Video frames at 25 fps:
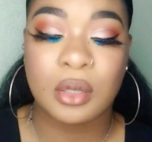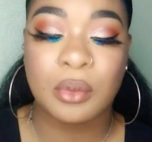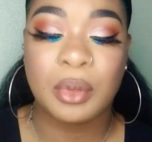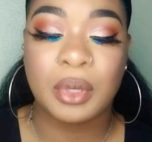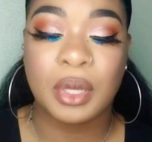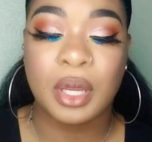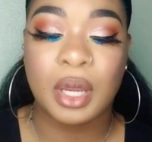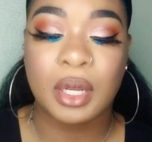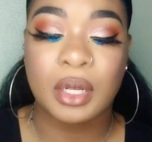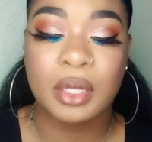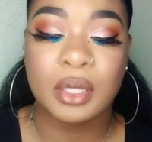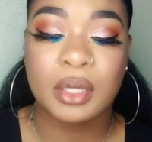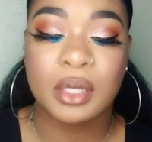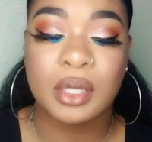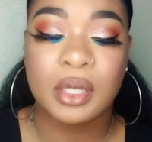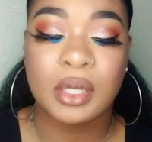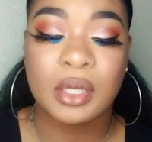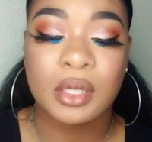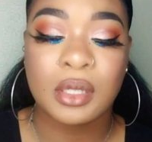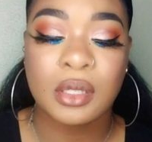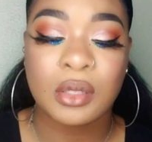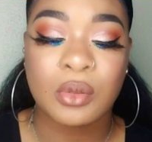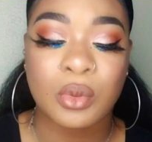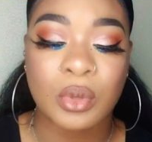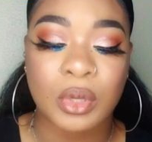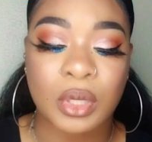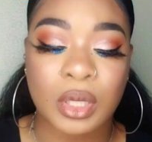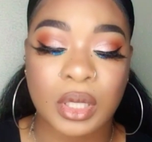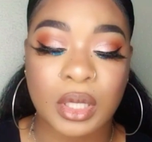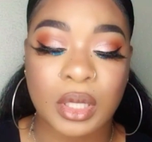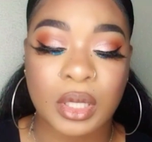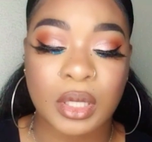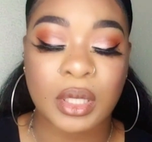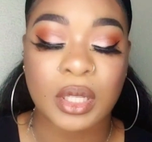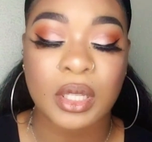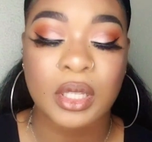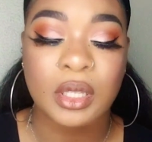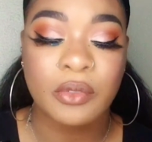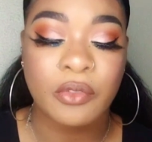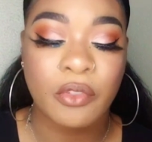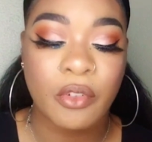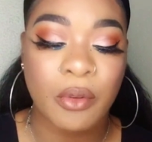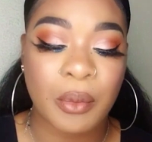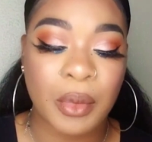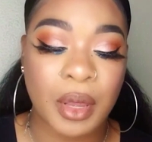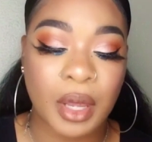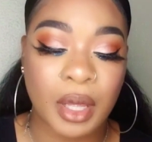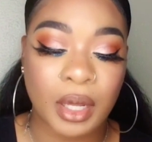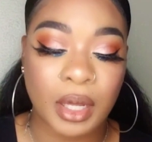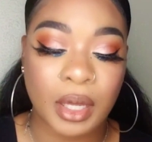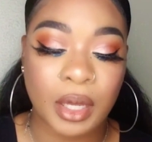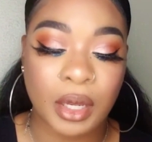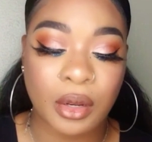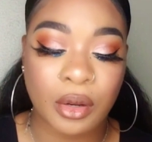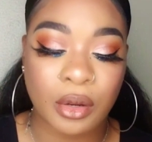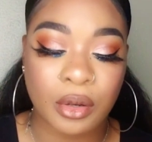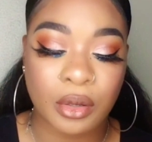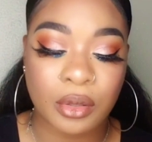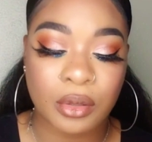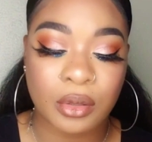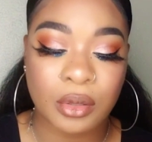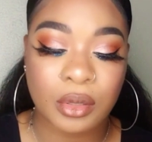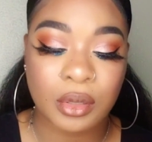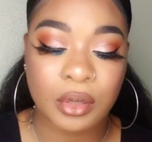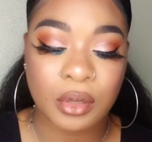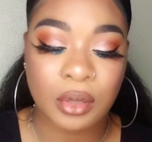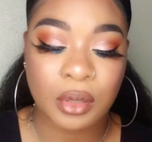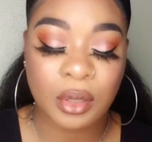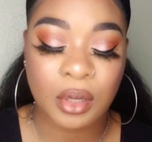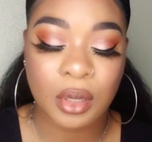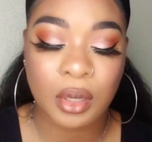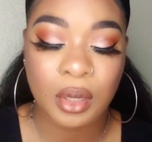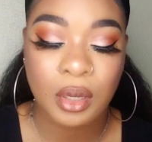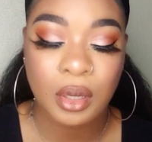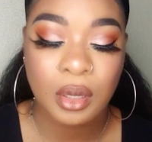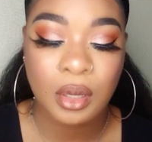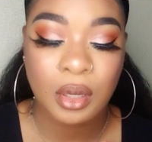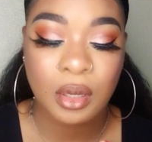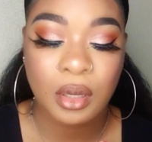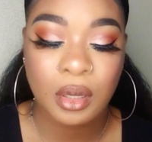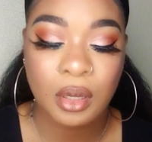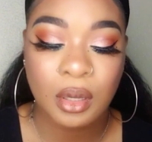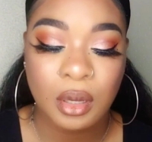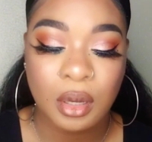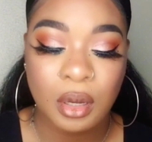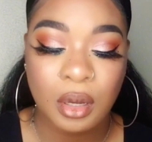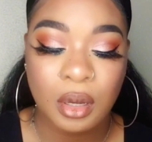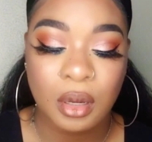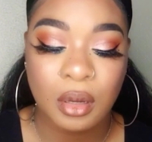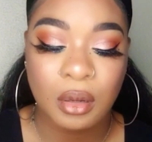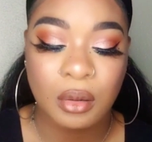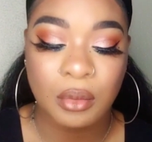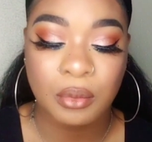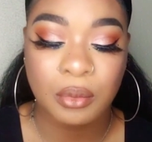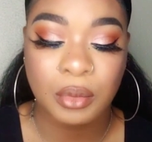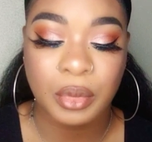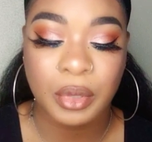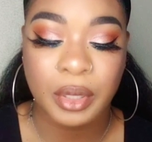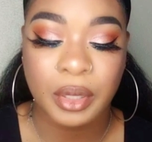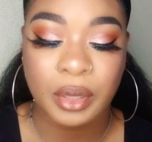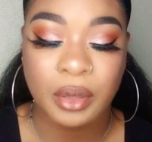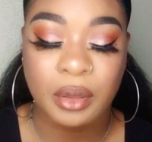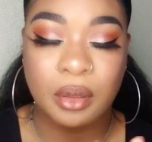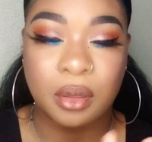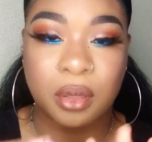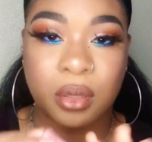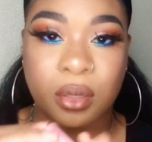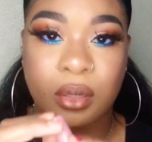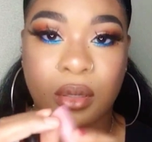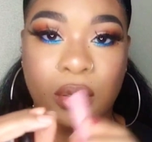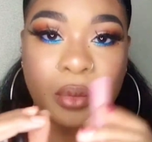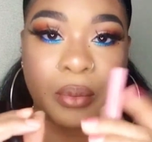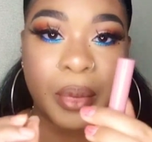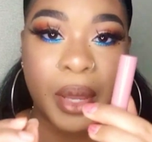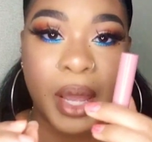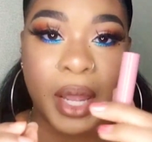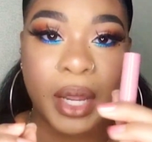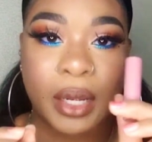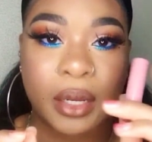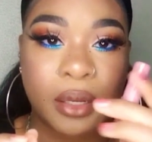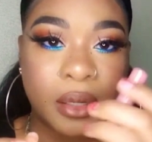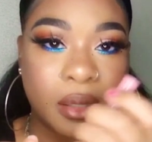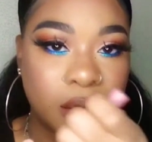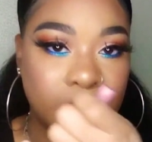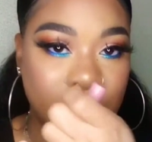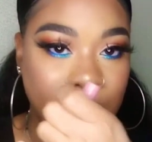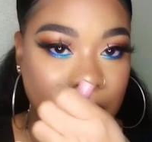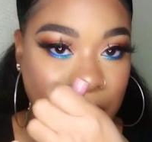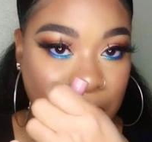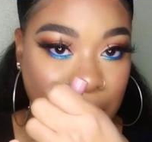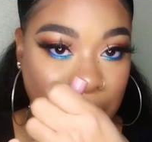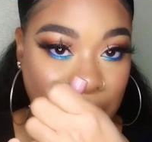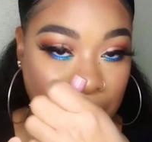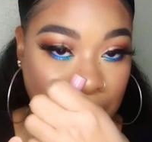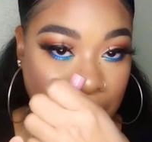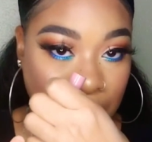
to be honest, this is really good. This is from LA Girls, but the